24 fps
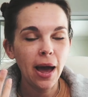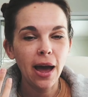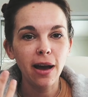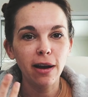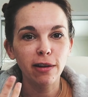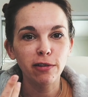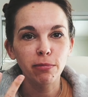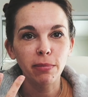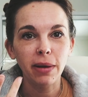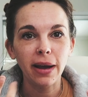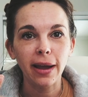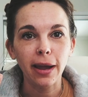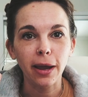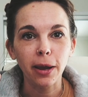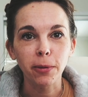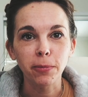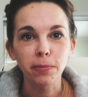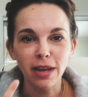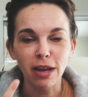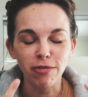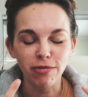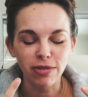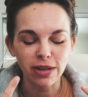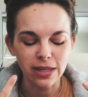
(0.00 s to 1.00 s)
have my
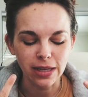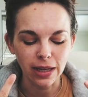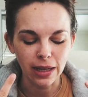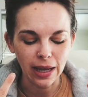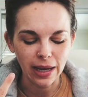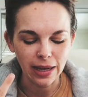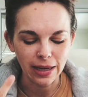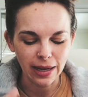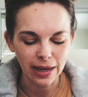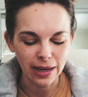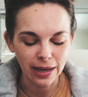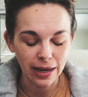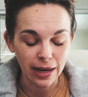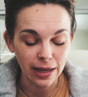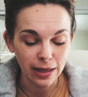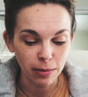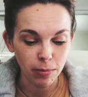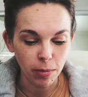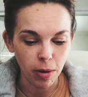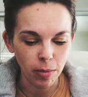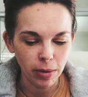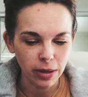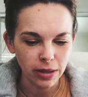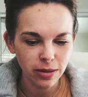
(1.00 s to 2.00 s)
Invisalign in at the
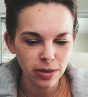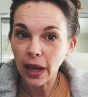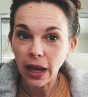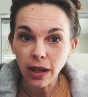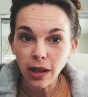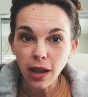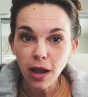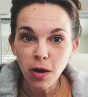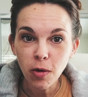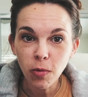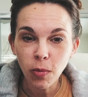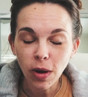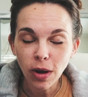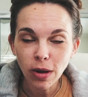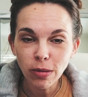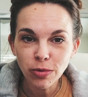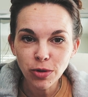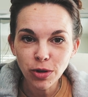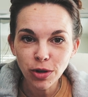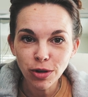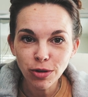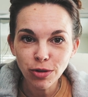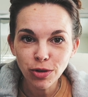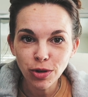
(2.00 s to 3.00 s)
moment. Hello, welcome
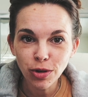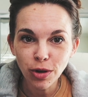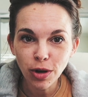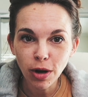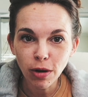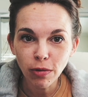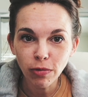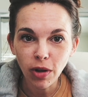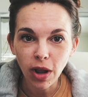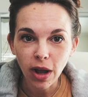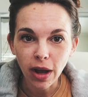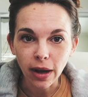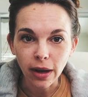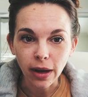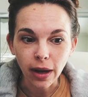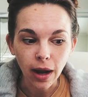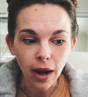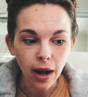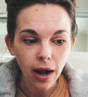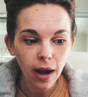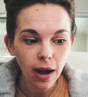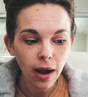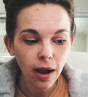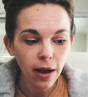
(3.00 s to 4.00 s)
to a new studio vlog.
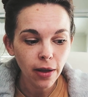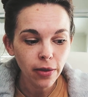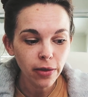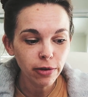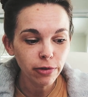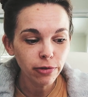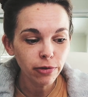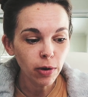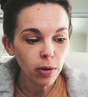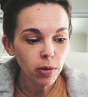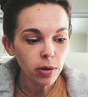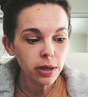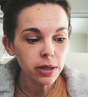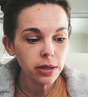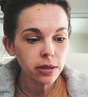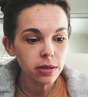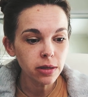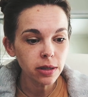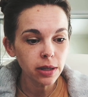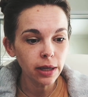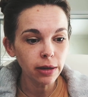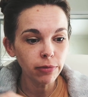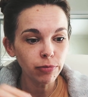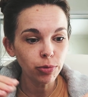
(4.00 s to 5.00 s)
The
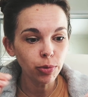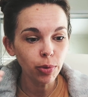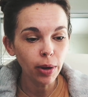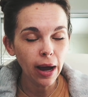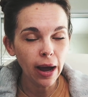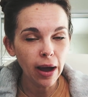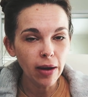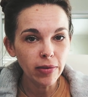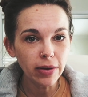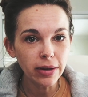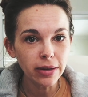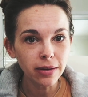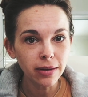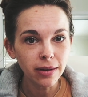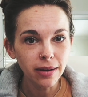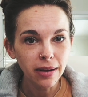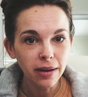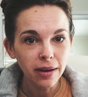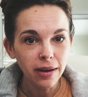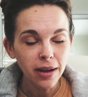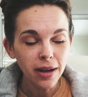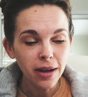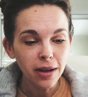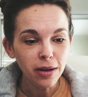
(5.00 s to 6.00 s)
focus, if you
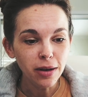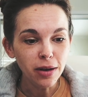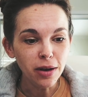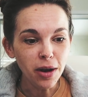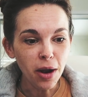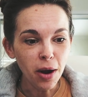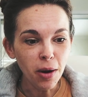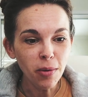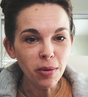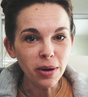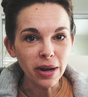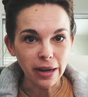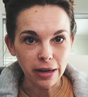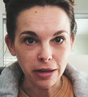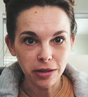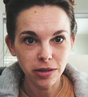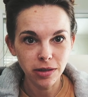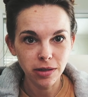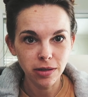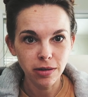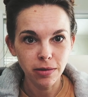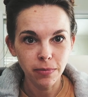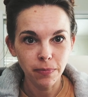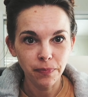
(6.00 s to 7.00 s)
haven't
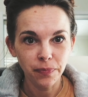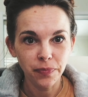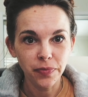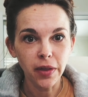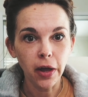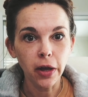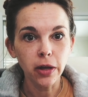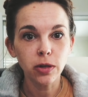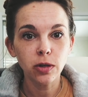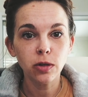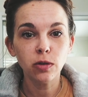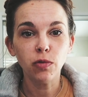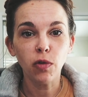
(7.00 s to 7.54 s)
noticed thus